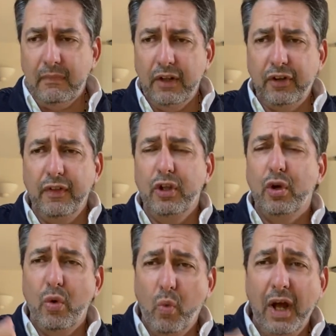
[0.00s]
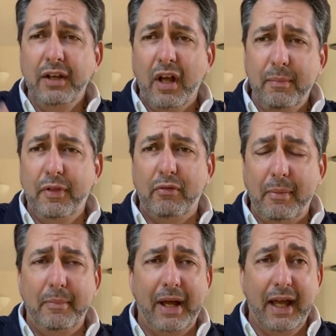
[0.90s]
so that you can wind up the
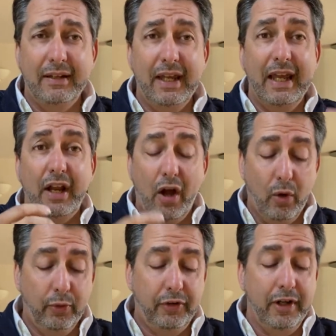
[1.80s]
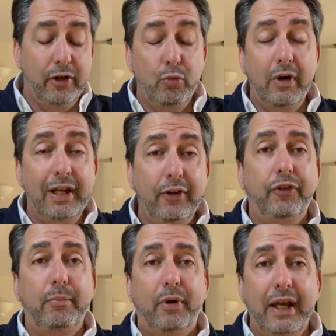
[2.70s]
rubber band, it holds it, you
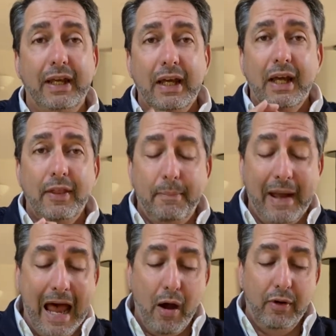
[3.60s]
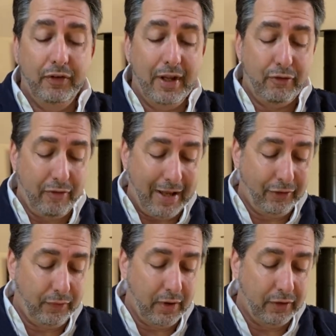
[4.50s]
release the brake, the power is then
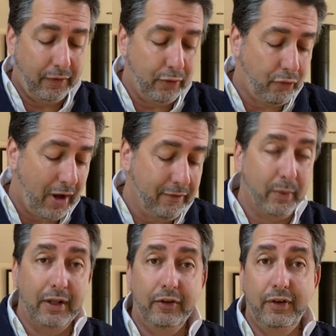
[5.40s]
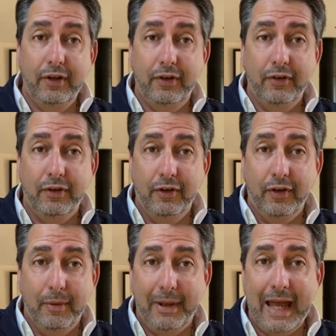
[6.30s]
transferred to the drive wheels, in this instance
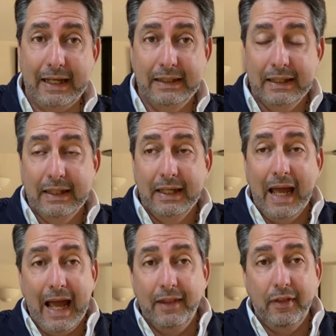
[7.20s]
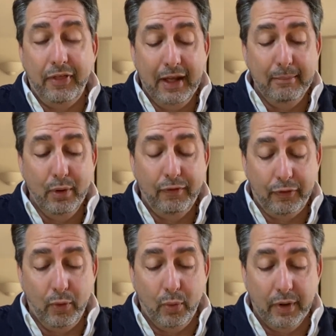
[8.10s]
at the back, and the thing moves
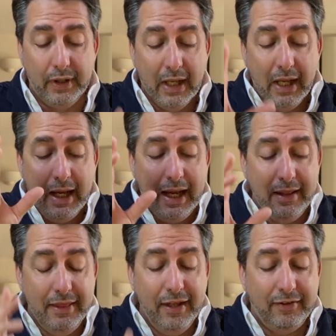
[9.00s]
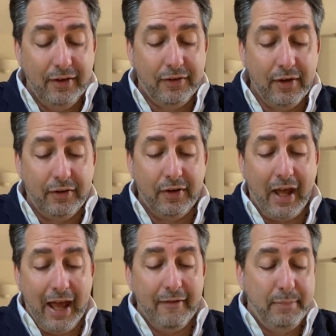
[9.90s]
forward. In this instance, and
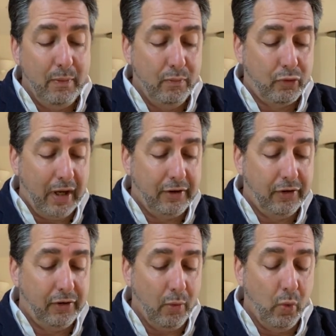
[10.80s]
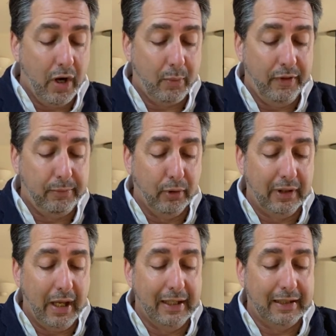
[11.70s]
I have been trying to work with this
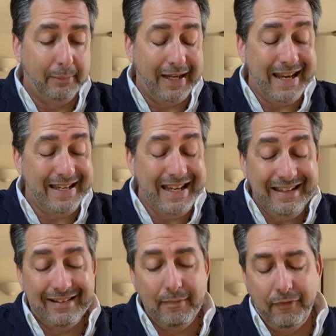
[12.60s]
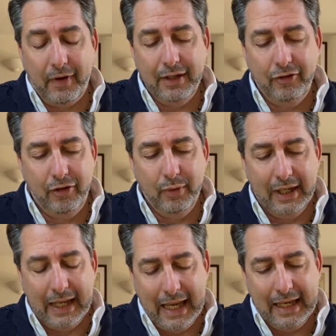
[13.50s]
model a little bit, it needs some
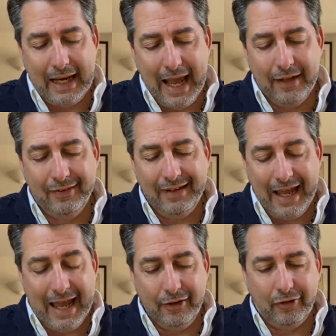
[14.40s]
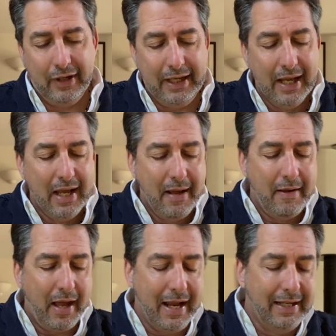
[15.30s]
fine-tuning and it hasn't actually
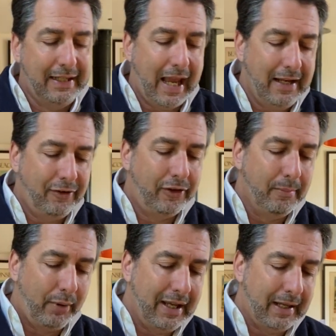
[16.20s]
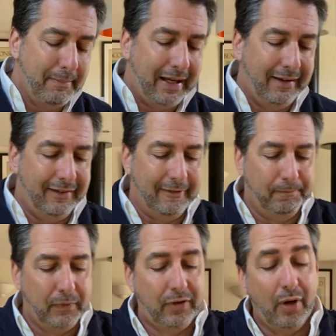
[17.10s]
engaged the brake
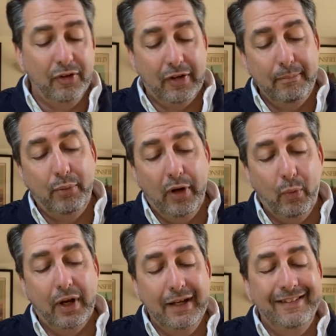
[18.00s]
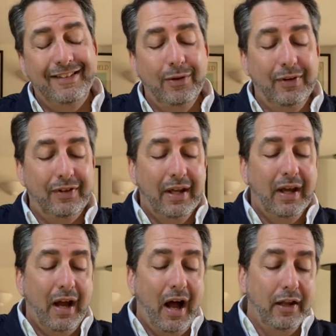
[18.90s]
mechanism. So at some point what I need to do is
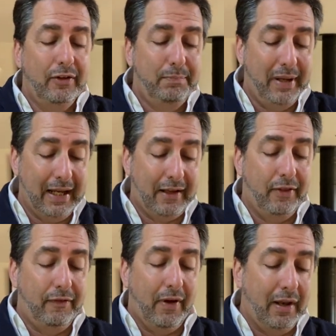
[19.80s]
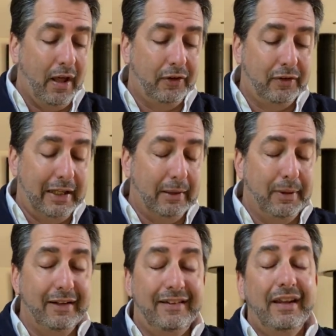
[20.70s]
unpick the last little
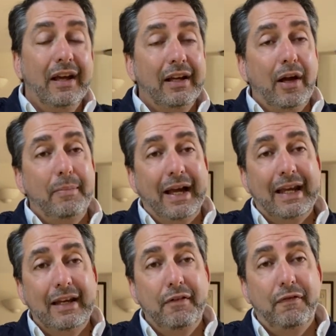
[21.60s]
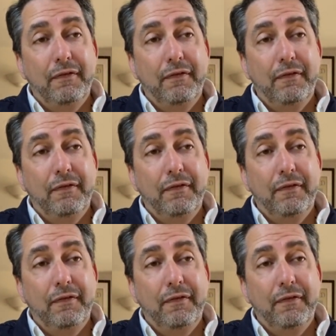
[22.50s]
bits, go back in and